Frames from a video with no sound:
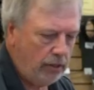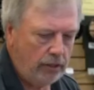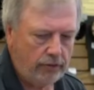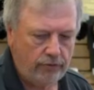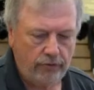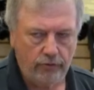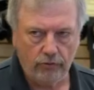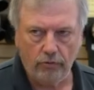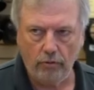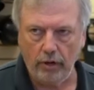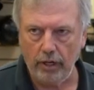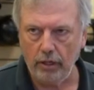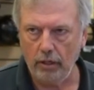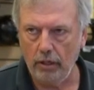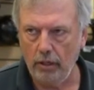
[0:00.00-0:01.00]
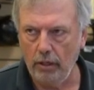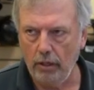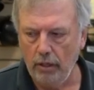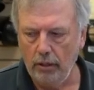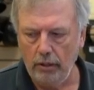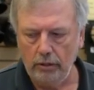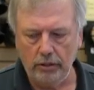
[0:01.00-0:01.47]
This is great.
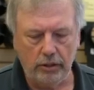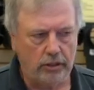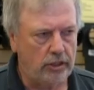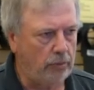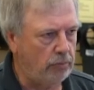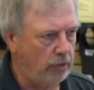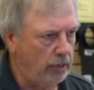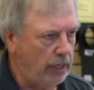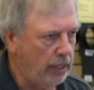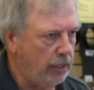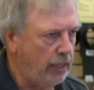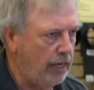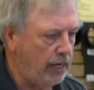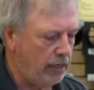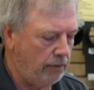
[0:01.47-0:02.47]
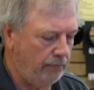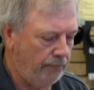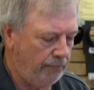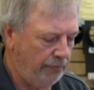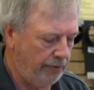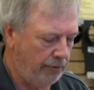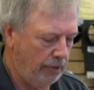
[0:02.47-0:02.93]
Just something like
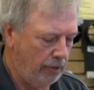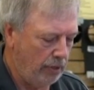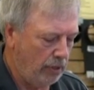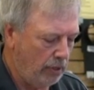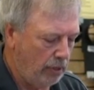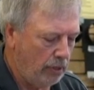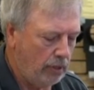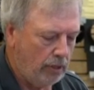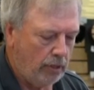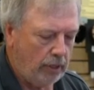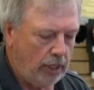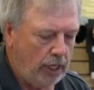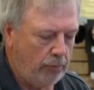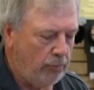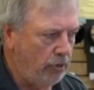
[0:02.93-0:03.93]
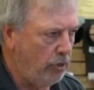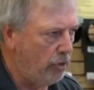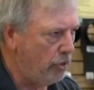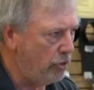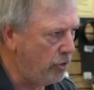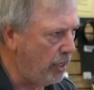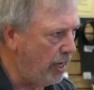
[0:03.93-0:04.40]
that. Keep it in
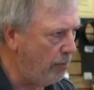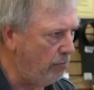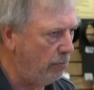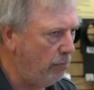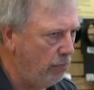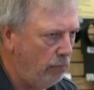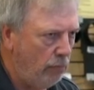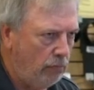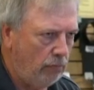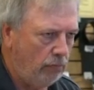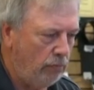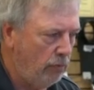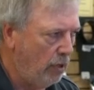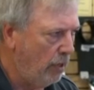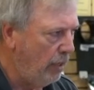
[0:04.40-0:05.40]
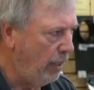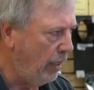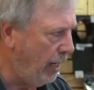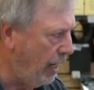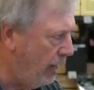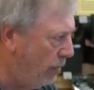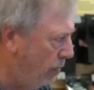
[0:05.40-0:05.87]
your shop.
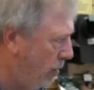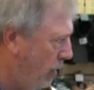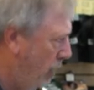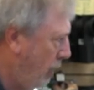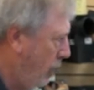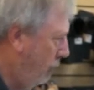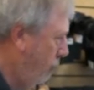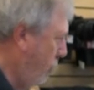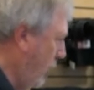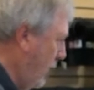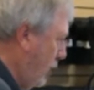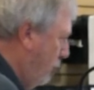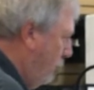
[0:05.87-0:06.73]
Now, if you had